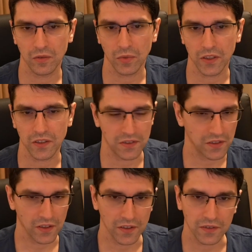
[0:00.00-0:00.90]
but there is
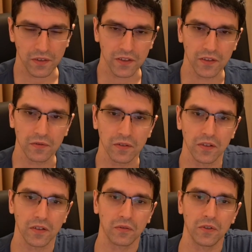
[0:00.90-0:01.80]
a threat of
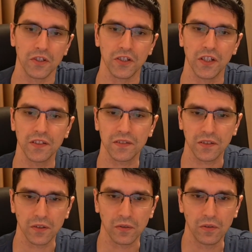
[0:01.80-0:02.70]
queen g8,
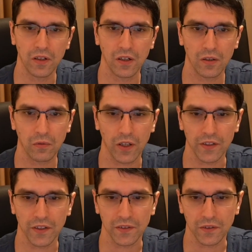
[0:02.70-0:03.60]
so
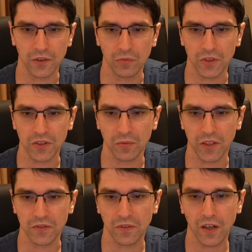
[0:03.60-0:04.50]
white has to go bishop
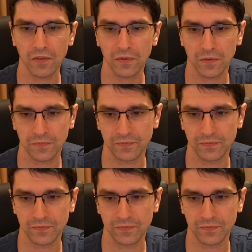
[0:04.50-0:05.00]
h5.